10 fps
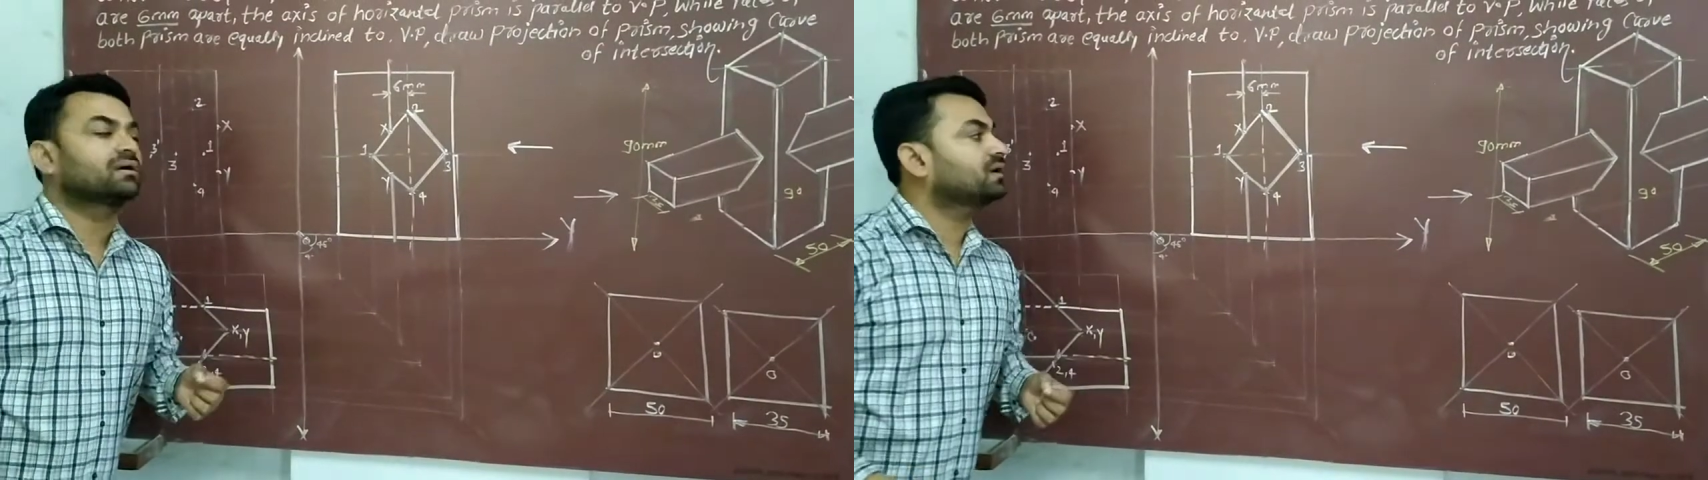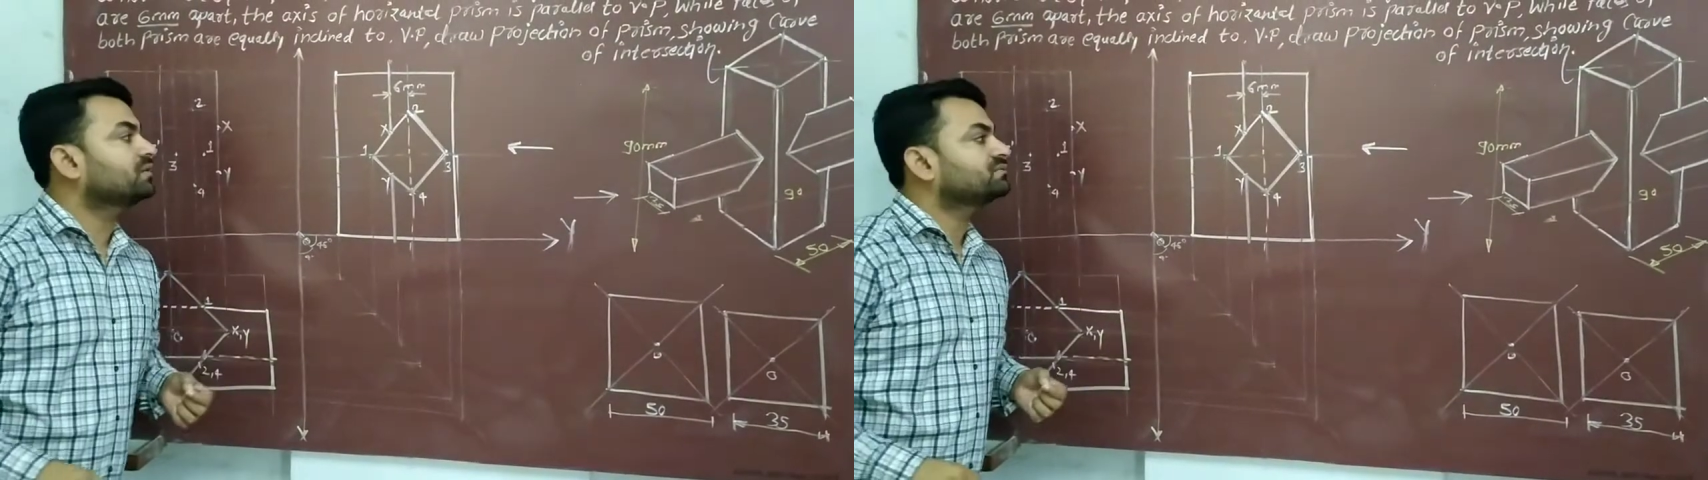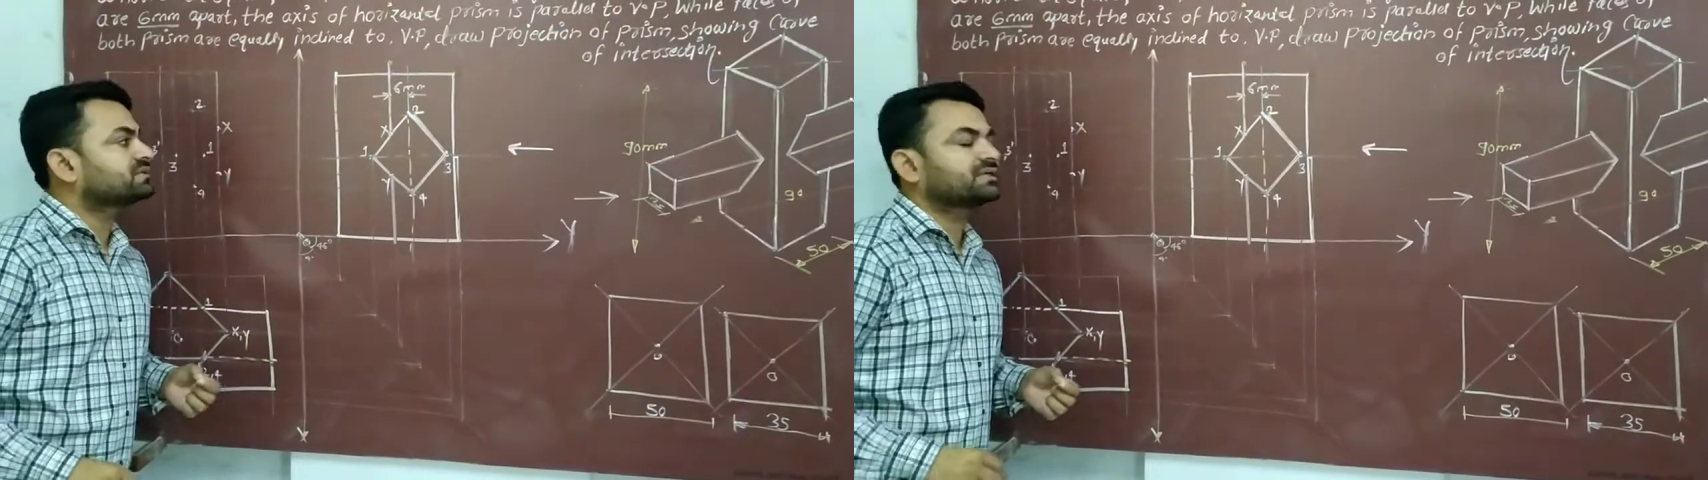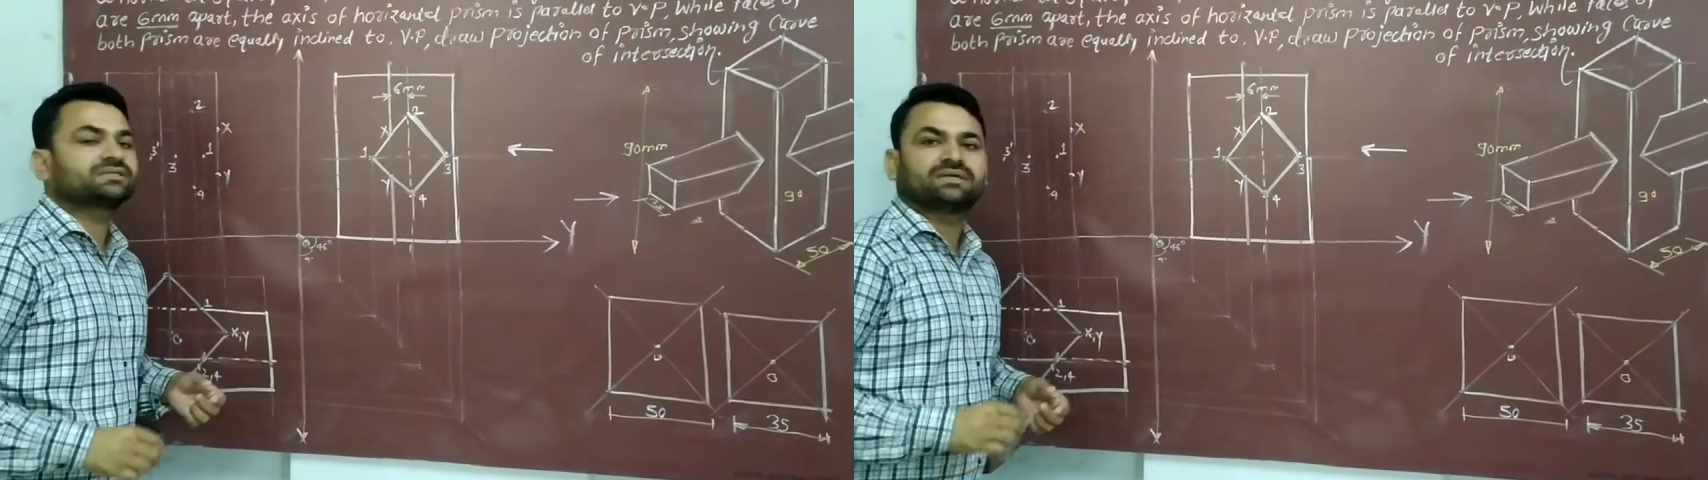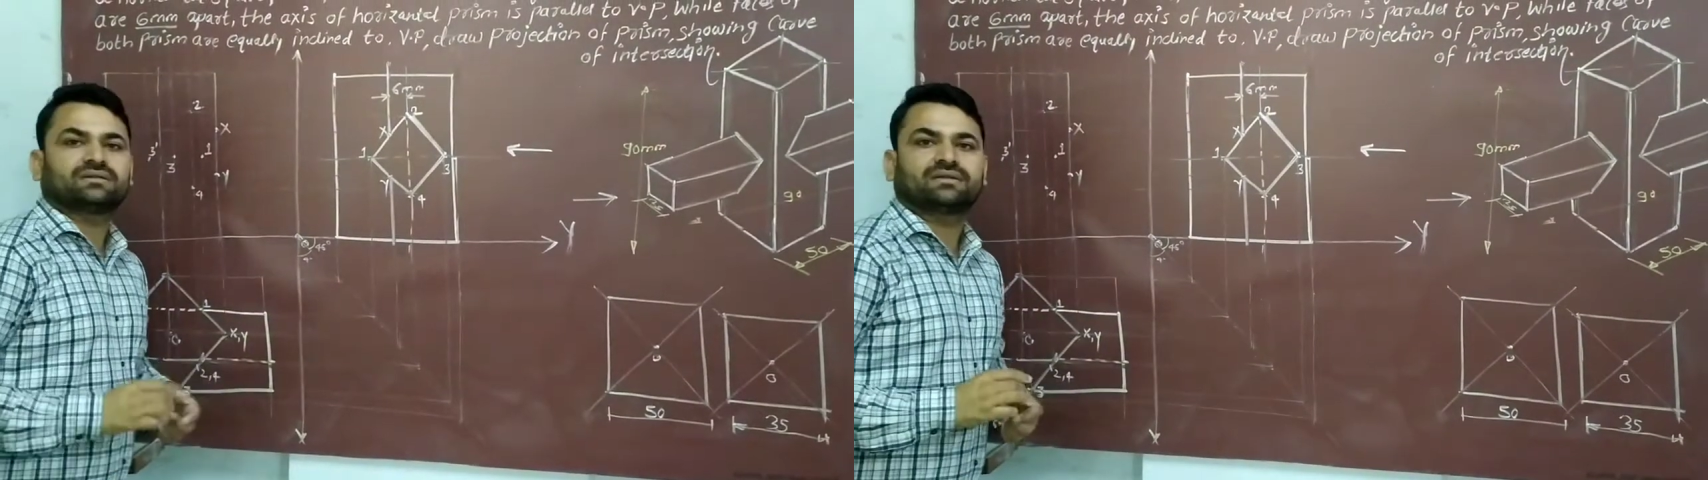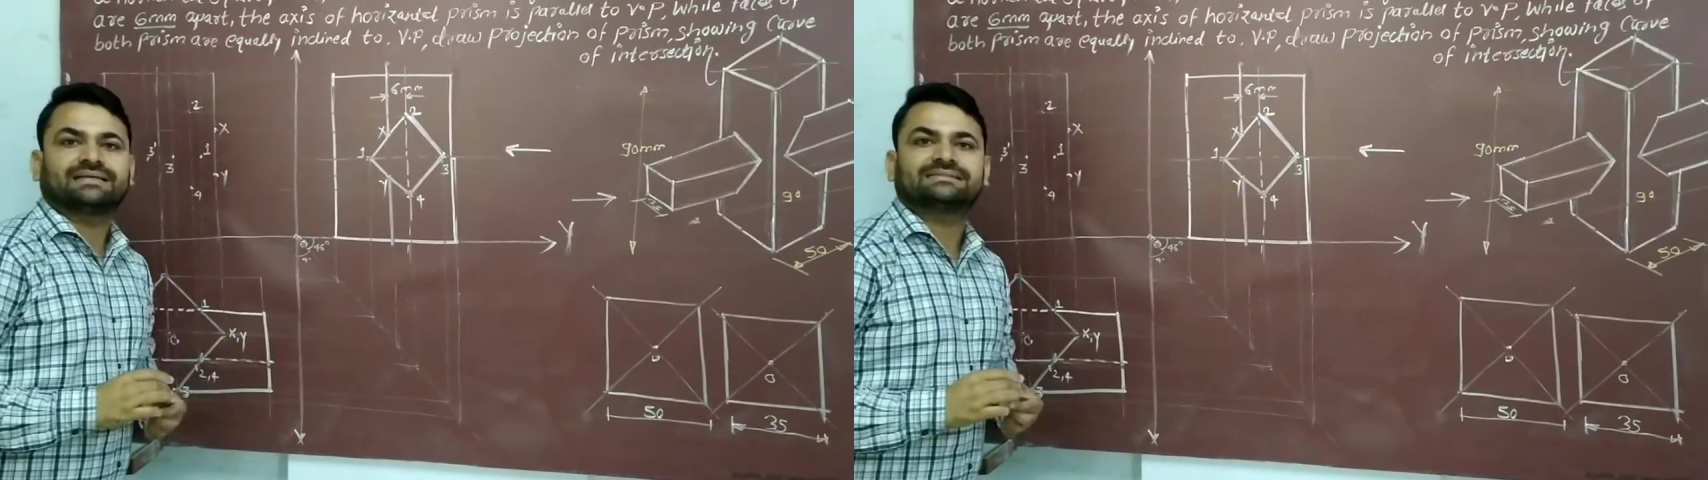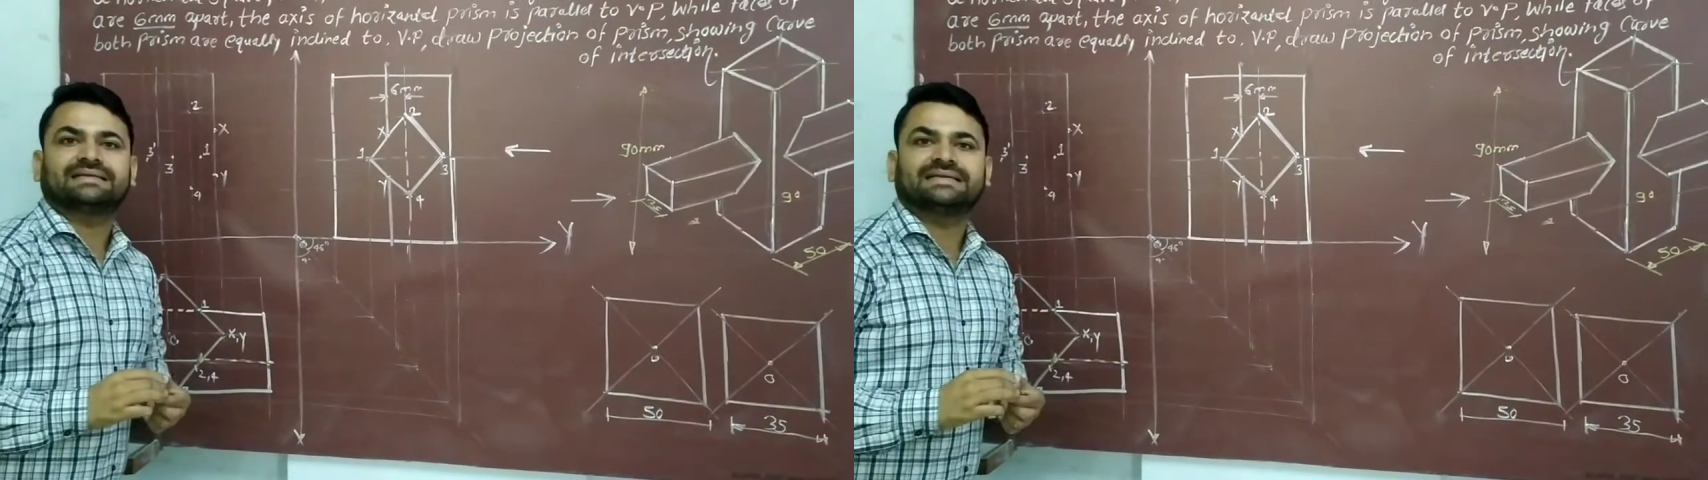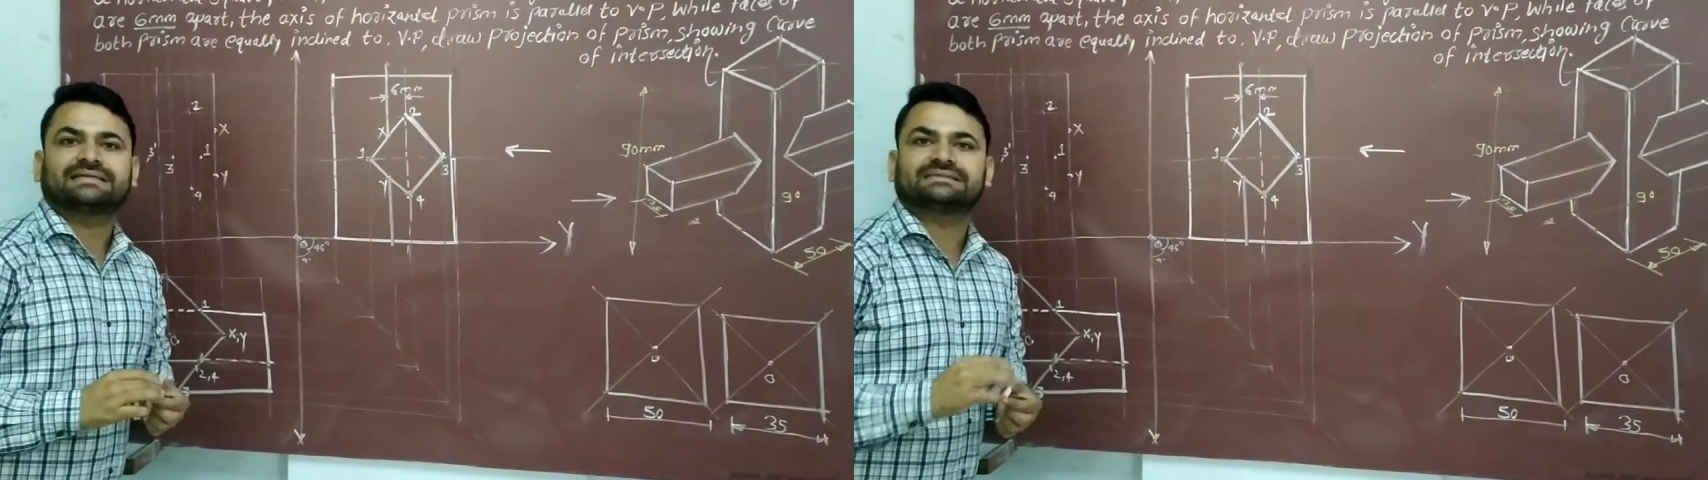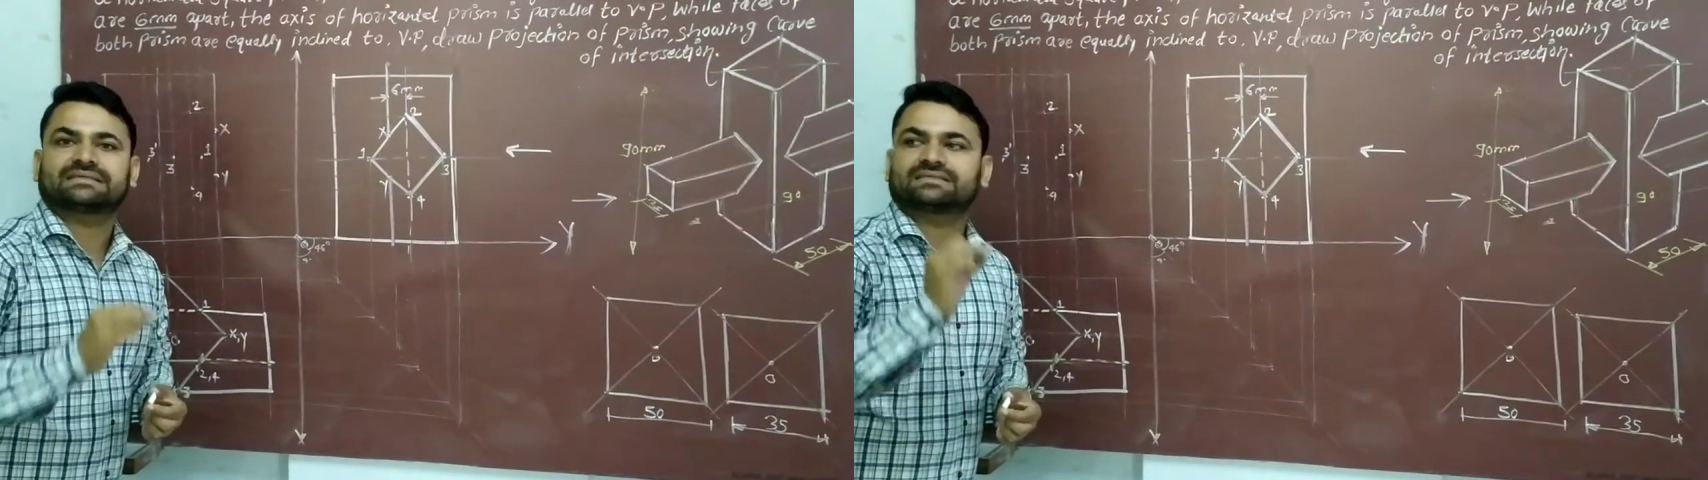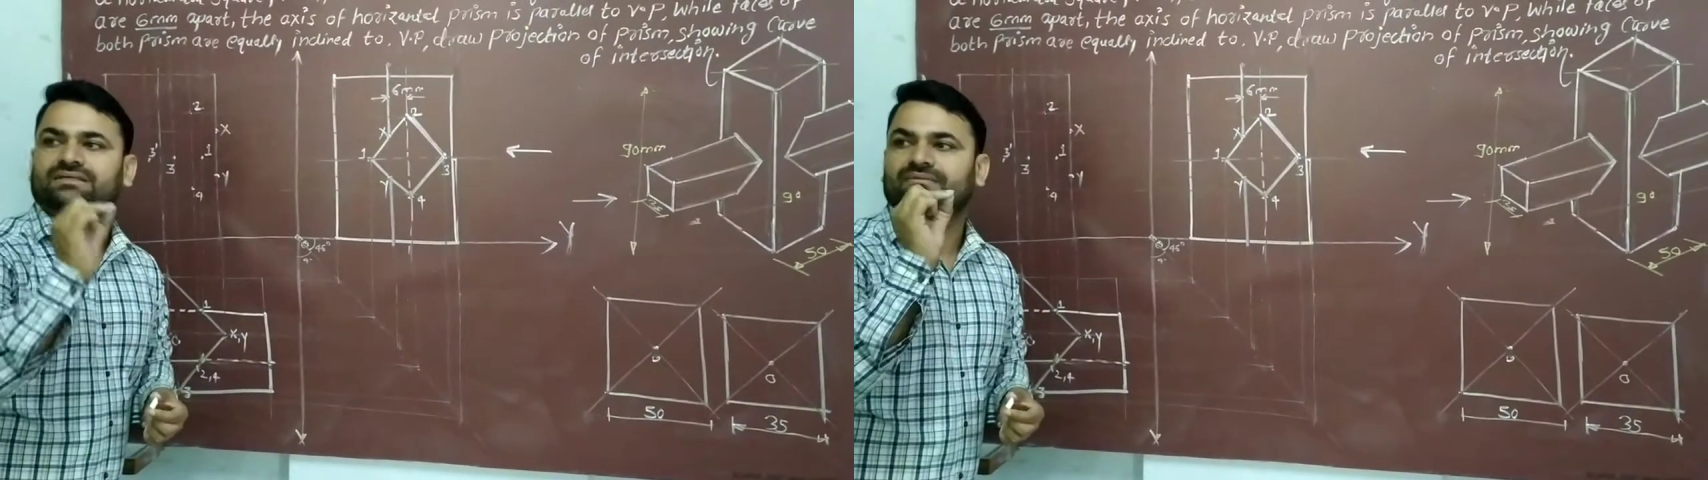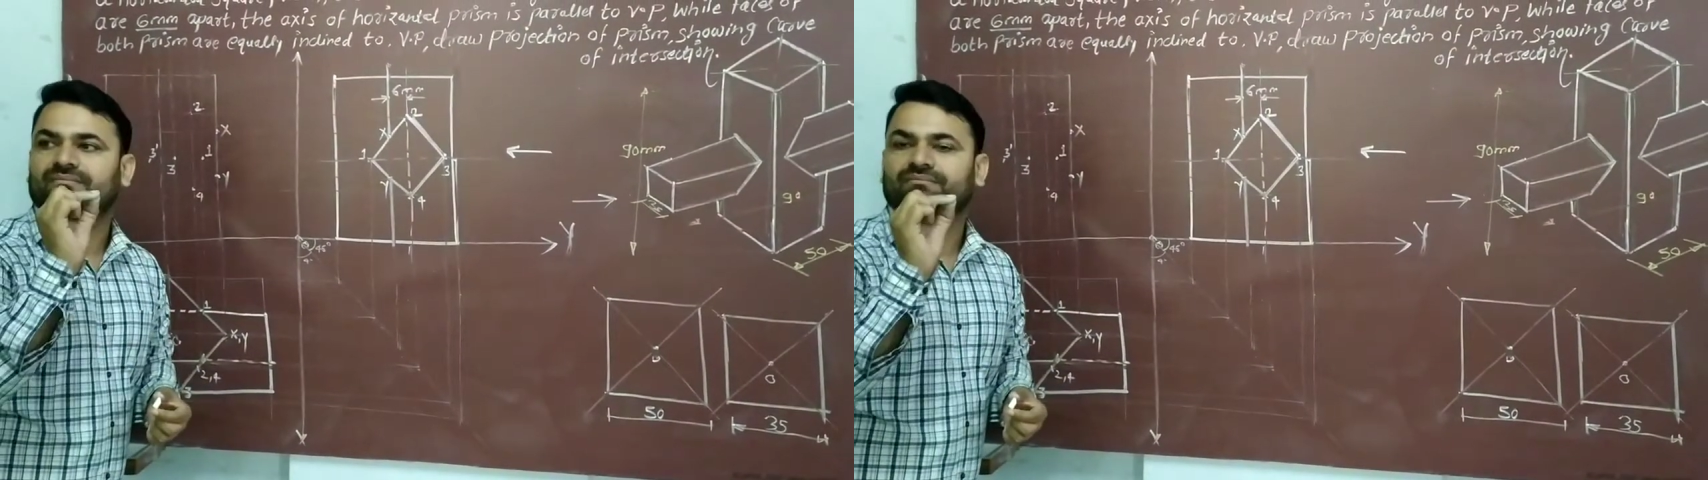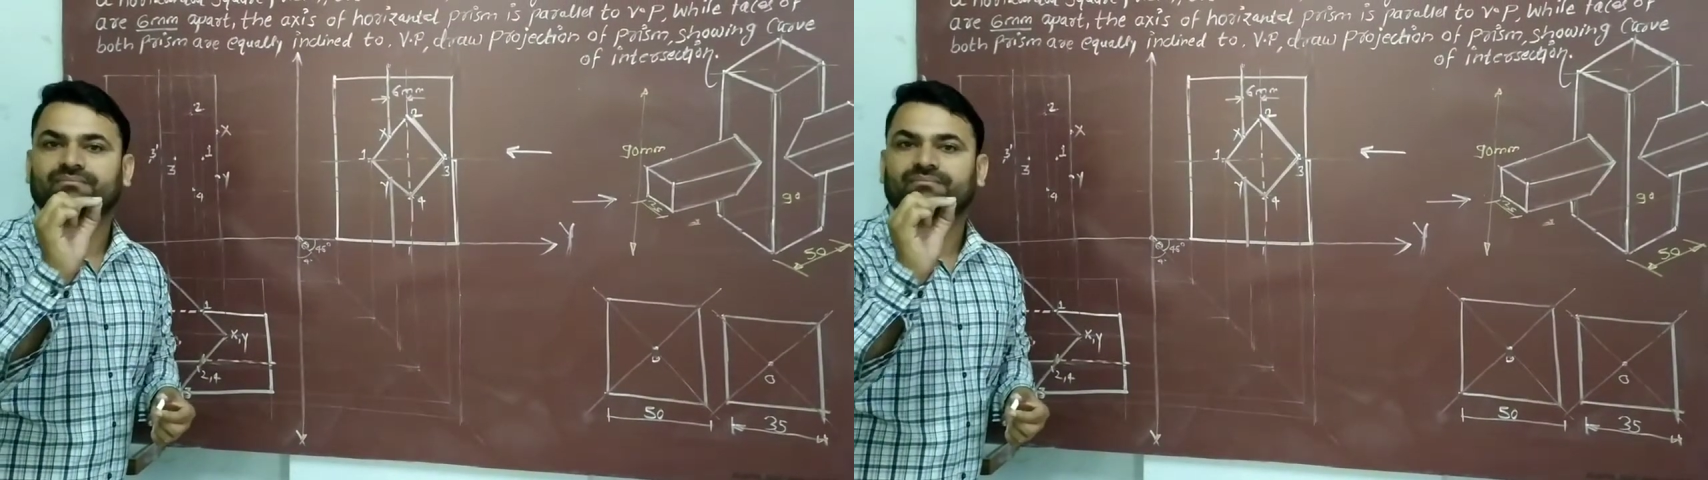curved section, that is intersection